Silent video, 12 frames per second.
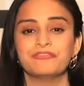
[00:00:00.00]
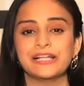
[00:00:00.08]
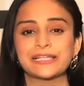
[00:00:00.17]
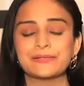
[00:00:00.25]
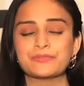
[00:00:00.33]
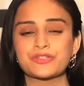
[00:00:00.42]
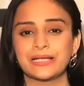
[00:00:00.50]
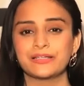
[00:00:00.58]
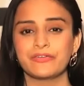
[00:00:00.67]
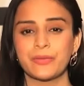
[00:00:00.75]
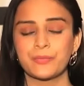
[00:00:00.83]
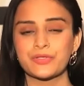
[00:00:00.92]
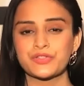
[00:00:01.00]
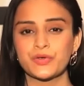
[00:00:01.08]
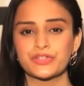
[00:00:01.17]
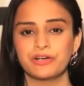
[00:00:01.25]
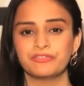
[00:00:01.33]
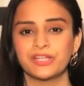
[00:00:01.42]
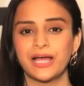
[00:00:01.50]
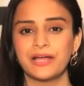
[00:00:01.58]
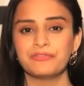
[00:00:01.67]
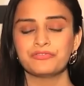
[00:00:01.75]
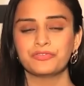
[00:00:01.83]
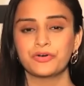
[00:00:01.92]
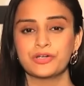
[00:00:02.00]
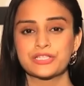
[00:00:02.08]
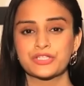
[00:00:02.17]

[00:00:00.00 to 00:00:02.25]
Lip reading: Welcome to another episode of the Untold